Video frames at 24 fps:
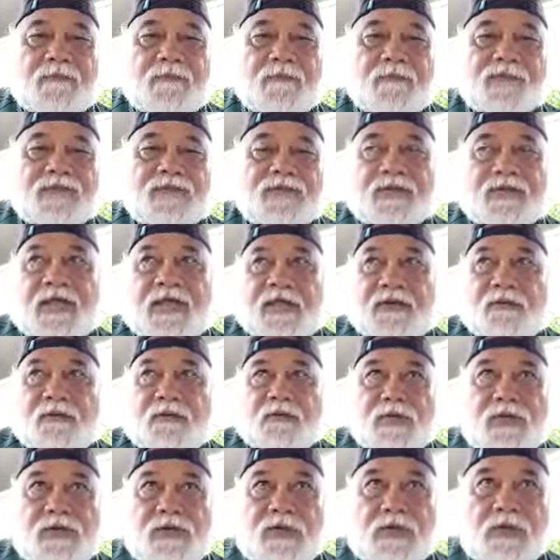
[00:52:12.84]
so that
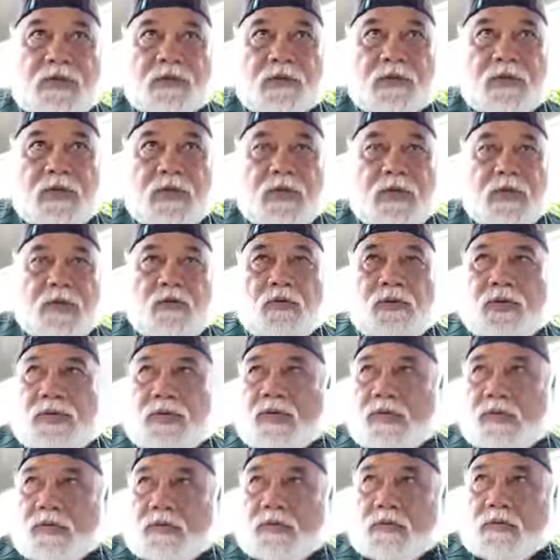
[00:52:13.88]
we don't,
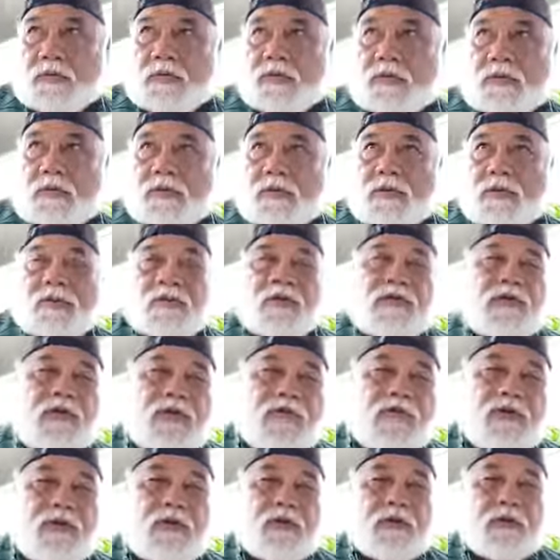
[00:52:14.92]
you
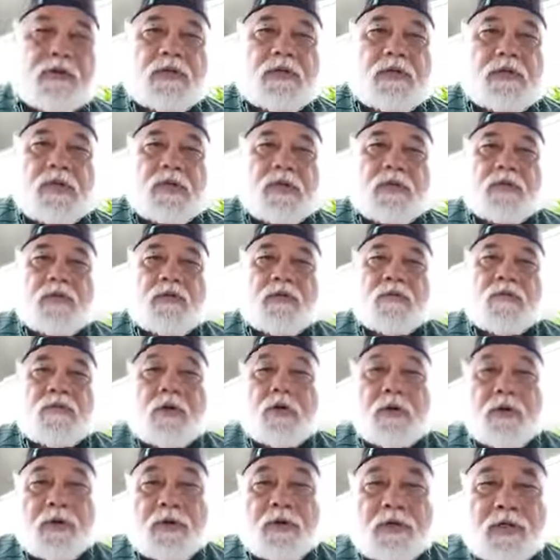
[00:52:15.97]
never know. You don't
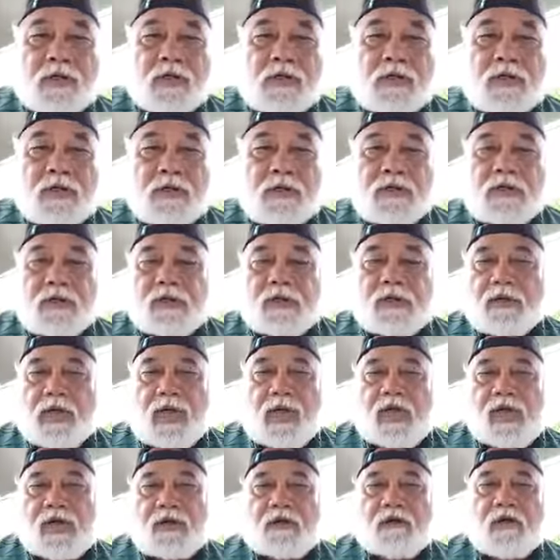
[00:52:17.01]
burn,
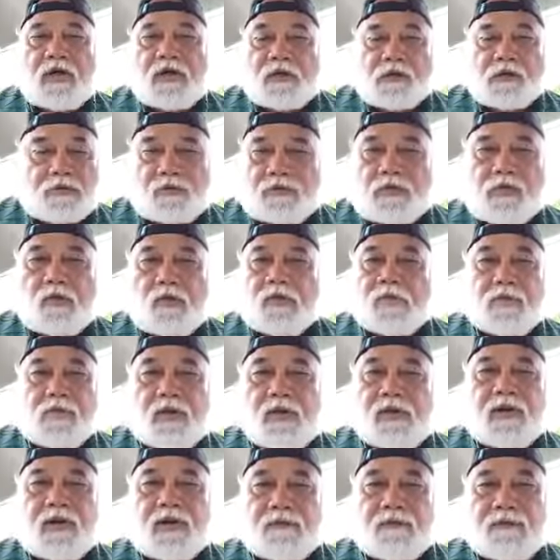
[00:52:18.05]
I call it don't
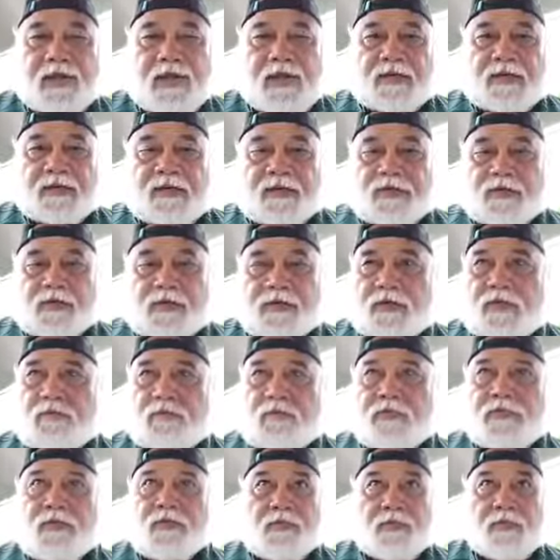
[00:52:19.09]
burn the plant. You
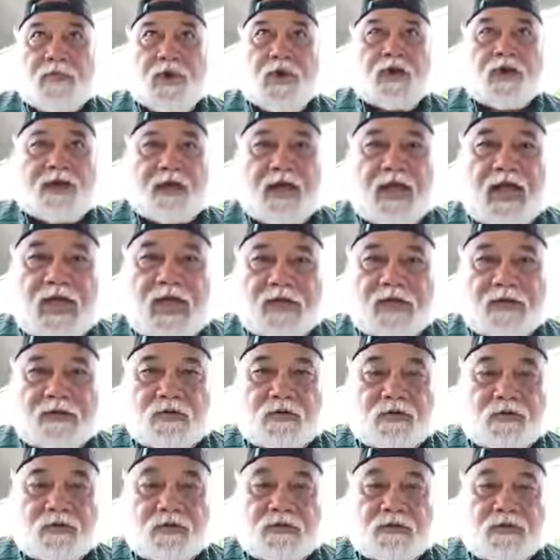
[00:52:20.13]
don't put them on at high
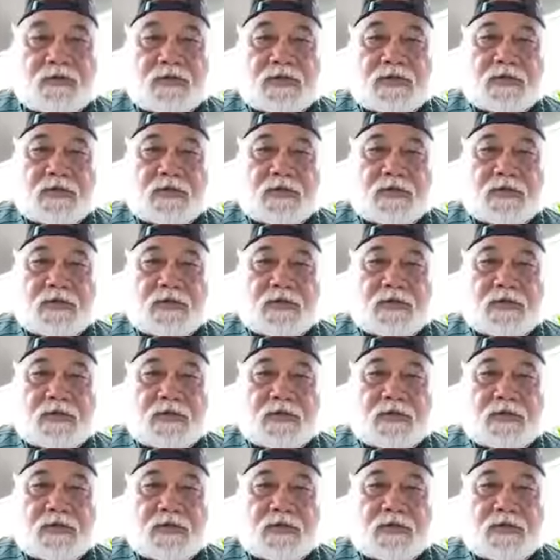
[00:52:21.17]
noon